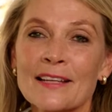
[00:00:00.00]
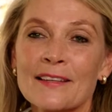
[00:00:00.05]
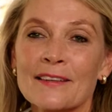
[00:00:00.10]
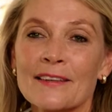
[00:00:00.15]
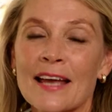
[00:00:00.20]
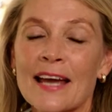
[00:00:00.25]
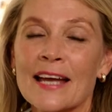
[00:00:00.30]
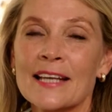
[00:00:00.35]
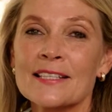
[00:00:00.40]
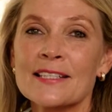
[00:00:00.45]

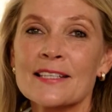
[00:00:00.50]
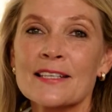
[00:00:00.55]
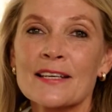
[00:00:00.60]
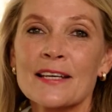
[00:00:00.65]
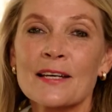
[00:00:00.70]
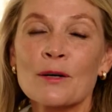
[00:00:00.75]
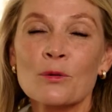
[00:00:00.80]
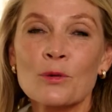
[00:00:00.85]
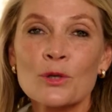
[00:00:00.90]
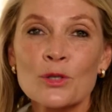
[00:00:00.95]
that
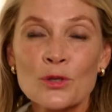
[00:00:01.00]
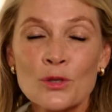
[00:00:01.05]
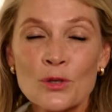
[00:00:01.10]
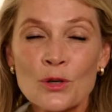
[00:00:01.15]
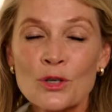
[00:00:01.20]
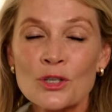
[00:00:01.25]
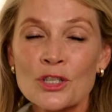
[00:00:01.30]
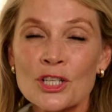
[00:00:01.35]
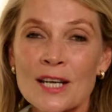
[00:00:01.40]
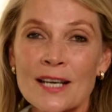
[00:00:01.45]

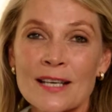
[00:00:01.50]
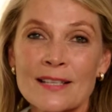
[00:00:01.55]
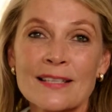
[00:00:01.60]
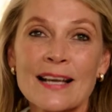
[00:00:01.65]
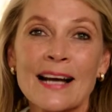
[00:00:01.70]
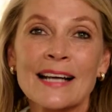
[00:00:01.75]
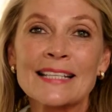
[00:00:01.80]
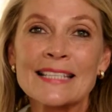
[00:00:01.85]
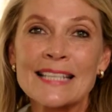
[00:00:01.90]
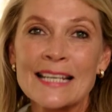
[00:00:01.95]
research has
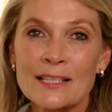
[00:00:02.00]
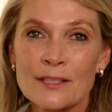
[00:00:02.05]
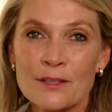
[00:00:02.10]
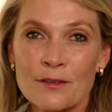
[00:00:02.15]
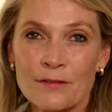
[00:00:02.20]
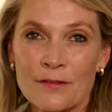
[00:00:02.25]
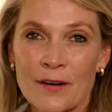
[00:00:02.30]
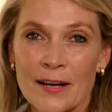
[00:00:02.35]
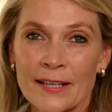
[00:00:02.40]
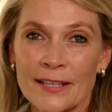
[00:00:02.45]

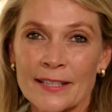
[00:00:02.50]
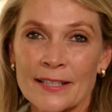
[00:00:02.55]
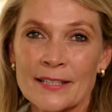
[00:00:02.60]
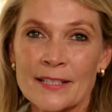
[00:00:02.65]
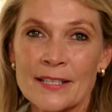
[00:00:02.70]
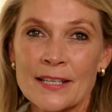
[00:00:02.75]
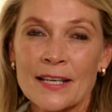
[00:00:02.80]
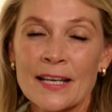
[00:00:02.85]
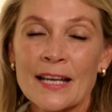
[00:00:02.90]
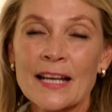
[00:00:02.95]

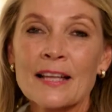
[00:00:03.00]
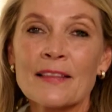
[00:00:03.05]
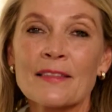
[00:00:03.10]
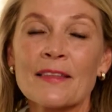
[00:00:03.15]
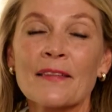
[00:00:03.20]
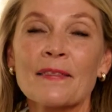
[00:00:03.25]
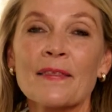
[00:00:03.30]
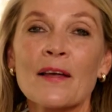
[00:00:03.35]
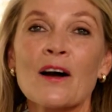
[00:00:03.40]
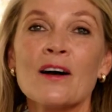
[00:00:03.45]
identified
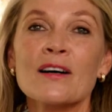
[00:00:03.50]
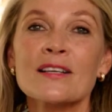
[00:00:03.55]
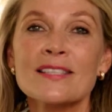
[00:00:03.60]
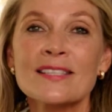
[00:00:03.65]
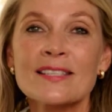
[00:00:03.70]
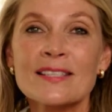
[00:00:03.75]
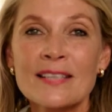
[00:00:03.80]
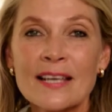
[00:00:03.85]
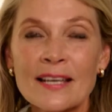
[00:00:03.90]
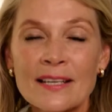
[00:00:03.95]
that there are
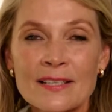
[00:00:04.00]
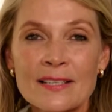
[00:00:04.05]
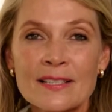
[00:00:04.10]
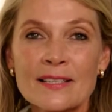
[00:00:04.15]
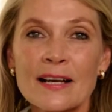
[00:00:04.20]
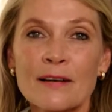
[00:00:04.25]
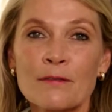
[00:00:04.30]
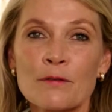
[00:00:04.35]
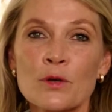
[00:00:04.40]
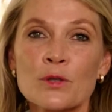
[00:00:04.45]
6
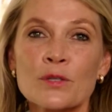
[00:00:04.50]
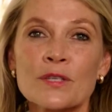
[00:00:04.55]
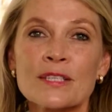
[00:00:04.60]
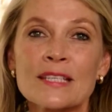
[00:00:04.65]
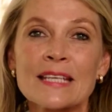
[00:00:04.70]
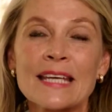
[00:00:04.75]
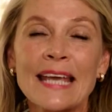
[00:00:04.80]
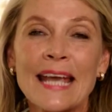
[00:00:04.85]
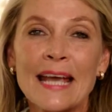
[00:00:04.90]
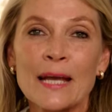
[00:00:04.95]

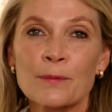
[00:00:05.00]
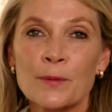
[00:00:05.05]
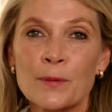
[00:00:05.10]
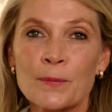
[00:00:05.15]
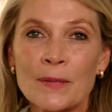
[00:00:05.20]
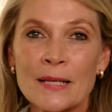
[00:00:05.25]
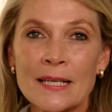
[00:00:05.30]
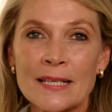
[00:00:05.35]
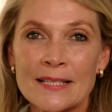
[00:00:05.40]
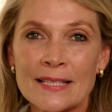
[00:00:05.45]
diversity
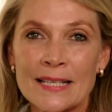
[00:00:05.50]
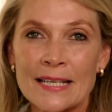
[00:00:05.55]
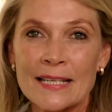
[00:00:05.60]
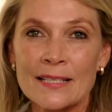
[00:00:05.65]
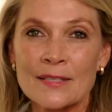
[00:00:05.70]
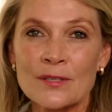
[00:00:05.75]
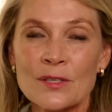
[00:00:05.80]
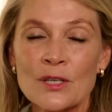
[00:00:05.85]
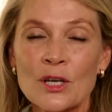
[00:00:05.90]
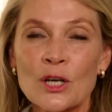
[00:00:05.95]

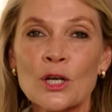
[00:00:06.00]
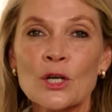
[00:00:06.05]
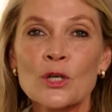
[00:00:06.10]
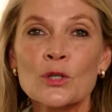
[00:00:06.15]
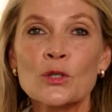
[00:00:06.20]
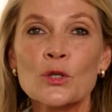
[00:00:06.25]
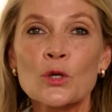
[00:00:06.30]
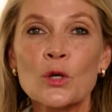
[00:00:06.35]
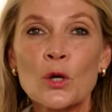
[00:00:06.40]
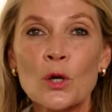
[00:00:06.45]
capabilities
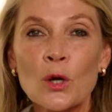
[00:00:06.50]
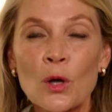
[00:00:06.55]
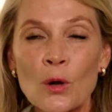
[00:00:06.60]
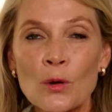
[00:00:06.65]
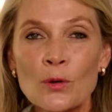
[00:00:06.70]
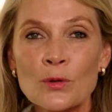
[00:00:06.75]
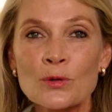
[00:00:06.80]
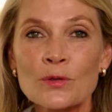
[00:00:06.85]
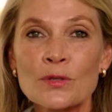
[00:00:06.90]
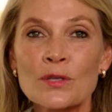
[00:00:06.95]
to
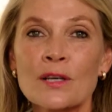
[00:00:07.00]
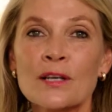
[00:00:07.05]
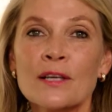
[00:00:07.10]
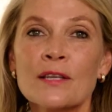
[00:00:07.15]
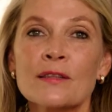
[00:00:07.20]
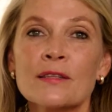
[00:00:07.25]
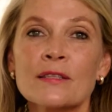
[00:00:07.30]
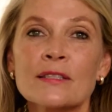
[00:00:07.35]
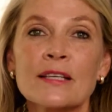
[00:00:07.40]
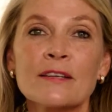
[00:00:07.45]
close
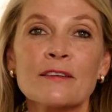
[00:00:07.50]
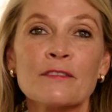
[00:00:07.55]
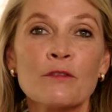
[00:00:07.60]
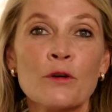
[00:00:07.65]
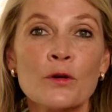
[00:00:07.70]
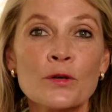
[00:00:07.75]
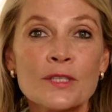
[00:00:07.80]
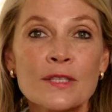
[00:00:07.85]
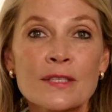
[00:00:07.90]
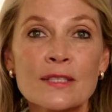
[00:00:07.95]
the
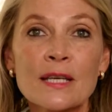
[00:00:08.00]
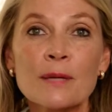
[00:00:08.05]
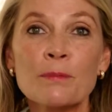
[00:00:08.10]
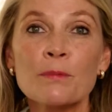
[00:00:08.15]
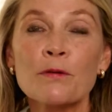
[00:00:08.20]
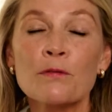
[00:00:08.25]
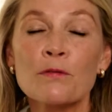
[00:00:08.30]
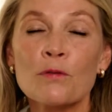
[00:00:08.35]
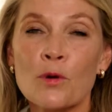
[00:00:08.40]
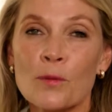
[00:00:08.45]
diversity
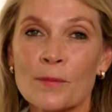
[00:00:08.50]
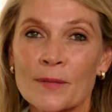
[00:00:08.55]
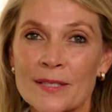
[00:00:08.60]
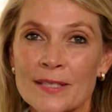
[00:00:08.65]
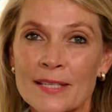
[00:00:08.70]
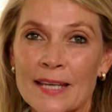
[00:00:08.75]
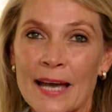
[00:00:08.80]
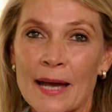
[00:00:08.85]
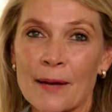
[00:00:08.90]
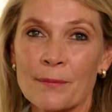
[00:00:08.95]

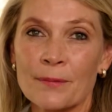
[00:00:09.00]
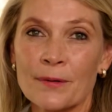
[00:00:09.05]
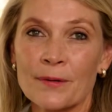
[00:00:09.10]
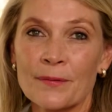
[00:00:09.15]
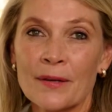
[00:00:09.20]
performance gap.